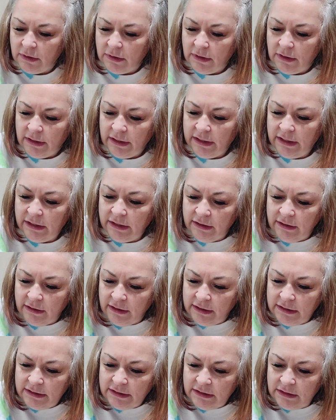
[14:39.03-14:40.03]
I get an
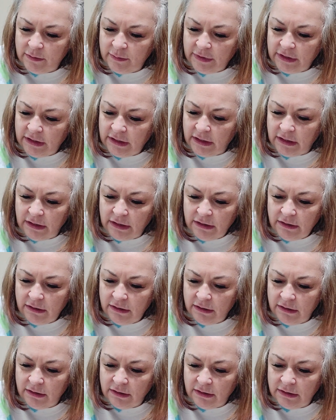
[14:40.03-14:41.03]
idea in my head,
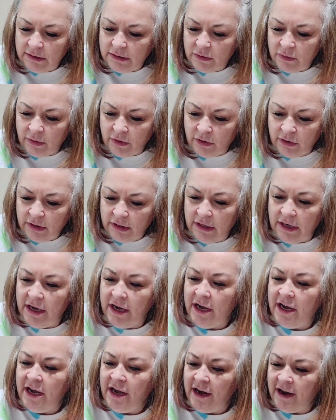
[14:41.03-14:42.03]
and I swear it
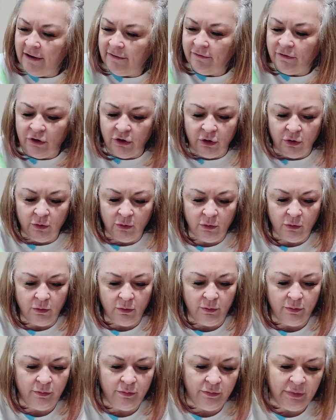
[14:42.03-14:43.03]
never
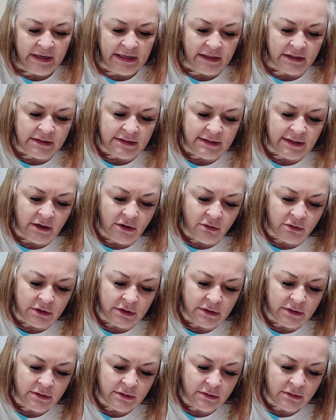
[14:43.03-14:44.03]
pans out.
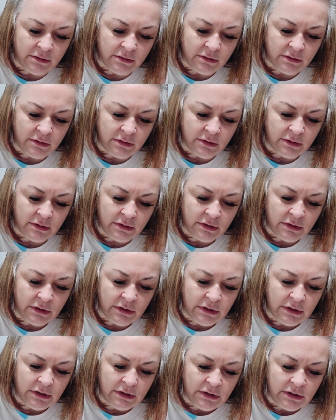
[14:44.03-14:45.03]

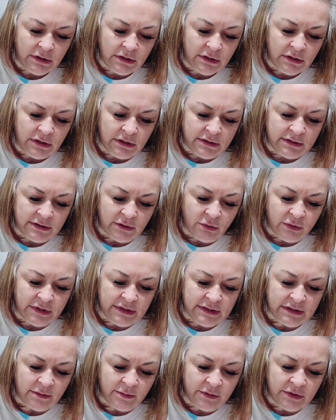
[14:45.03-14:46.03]
It's always
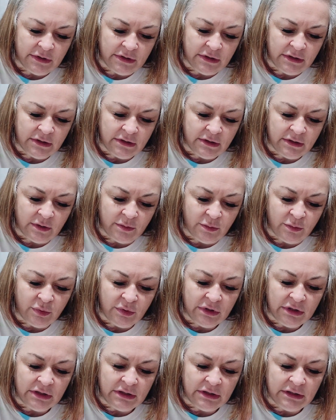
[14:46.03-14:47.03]
something
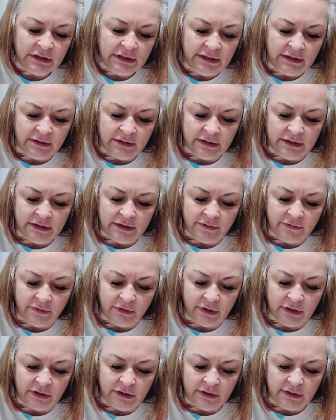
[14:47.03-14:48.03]
completely
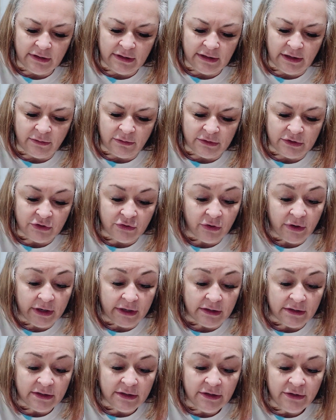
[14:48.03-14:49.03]
different than I was trying
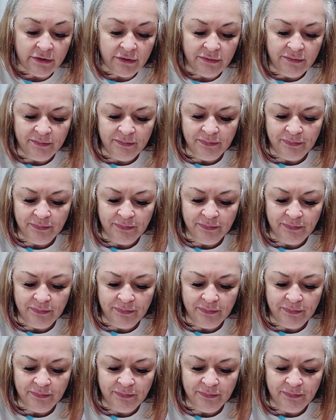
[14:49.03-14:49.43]
to do.